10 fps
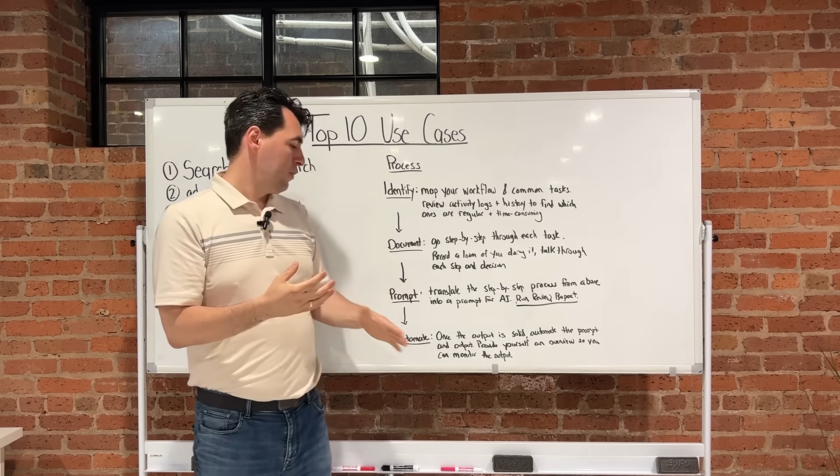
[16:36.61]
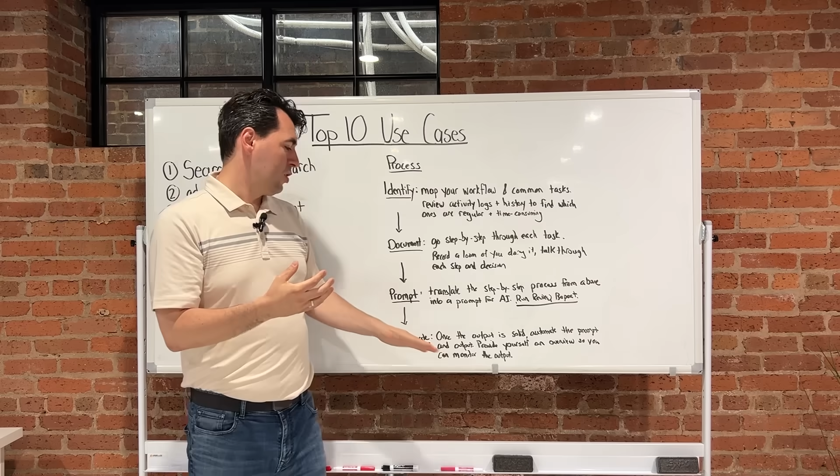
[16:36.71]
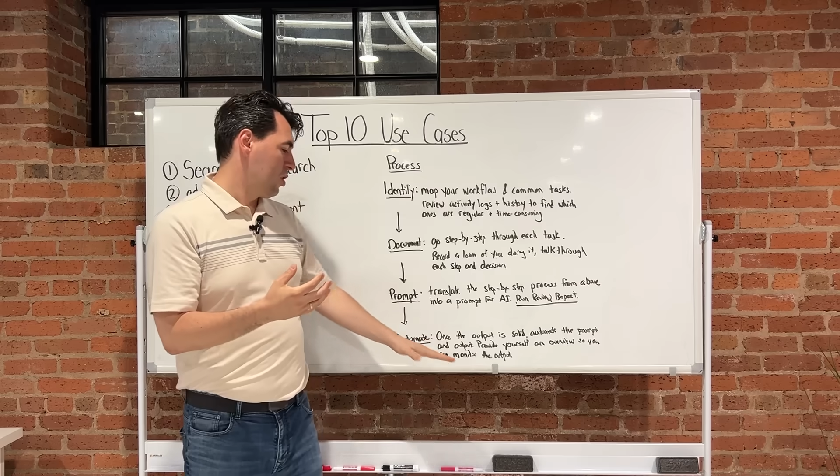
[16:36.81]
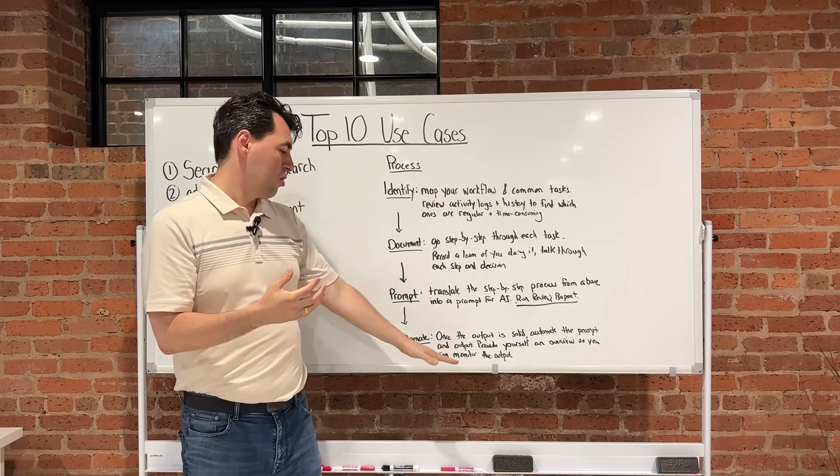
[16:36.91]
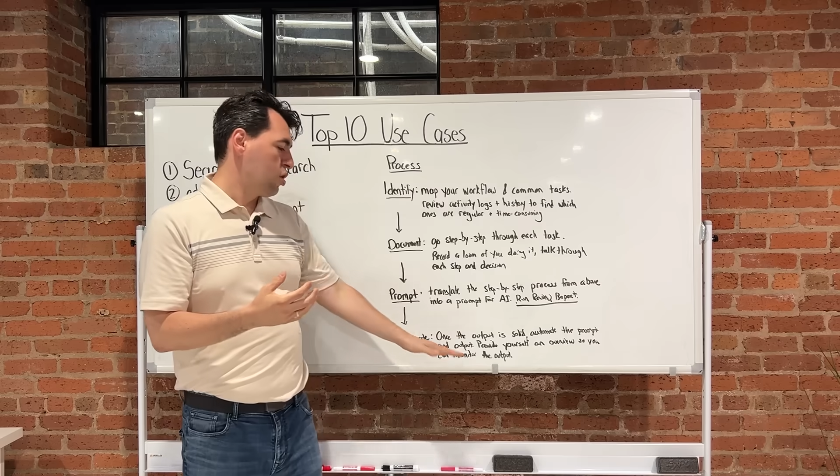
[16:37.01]

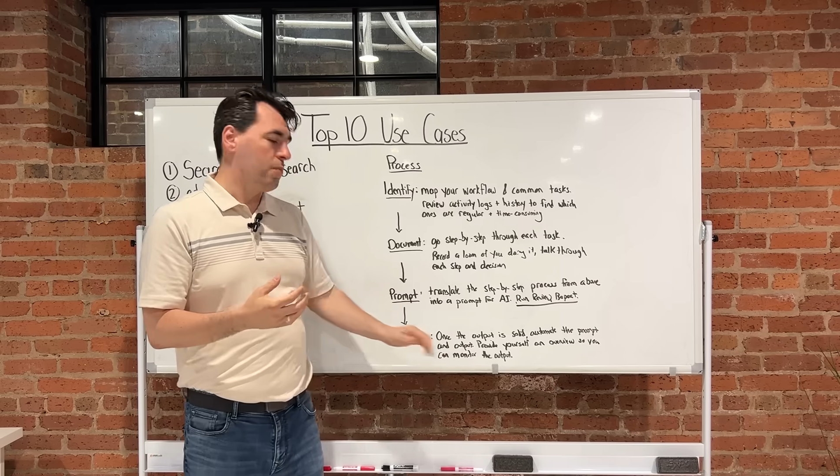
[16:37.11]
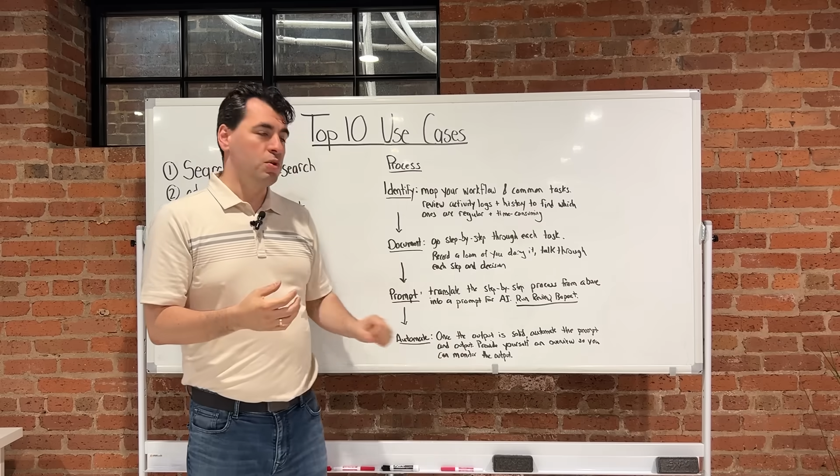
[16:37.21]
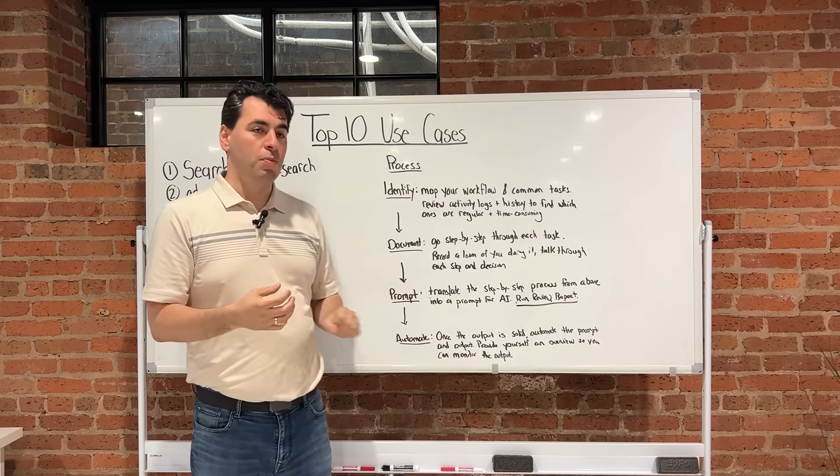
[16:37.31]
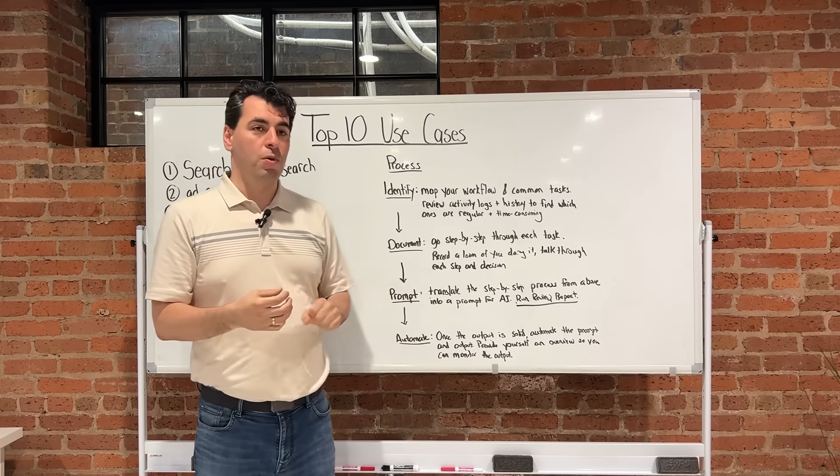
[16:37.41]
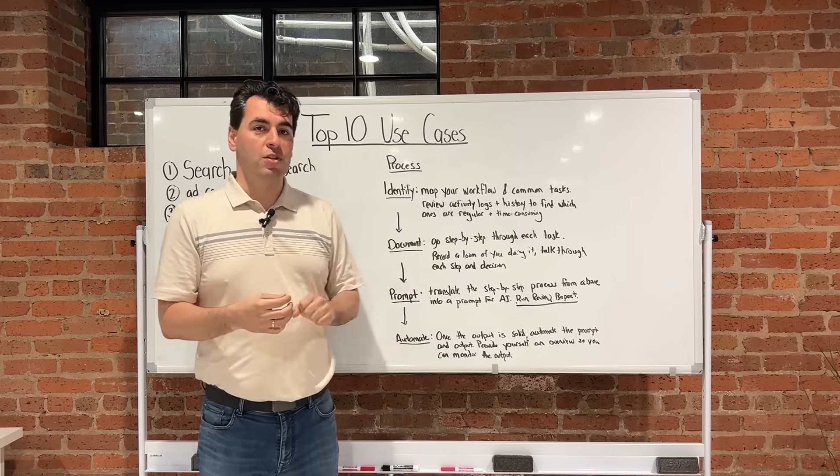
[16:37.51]
search terms
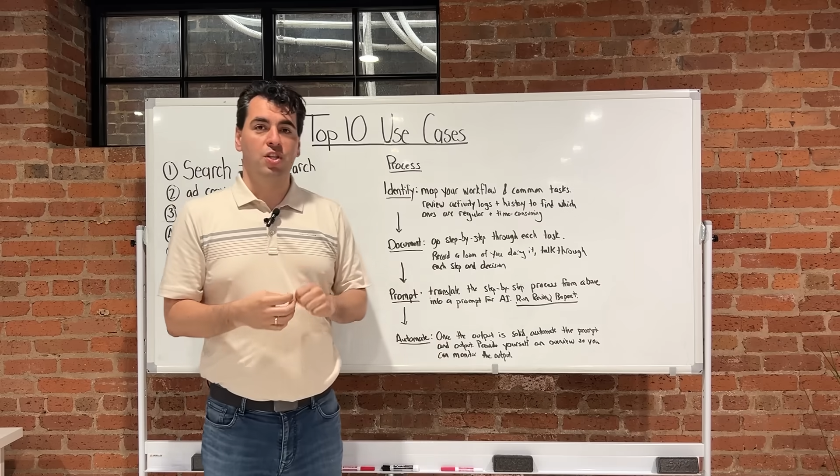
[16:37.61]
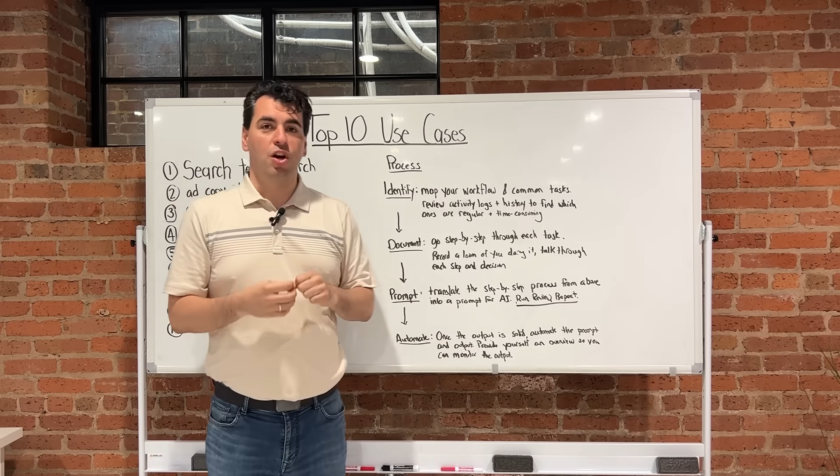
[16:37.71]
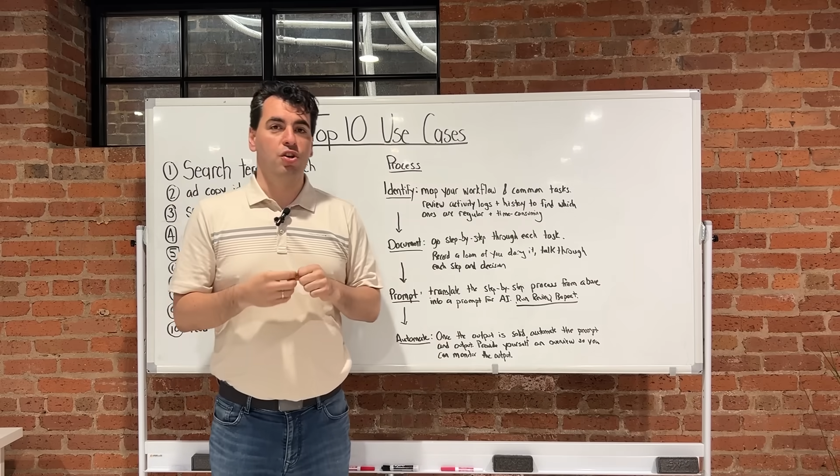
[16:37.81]
reports are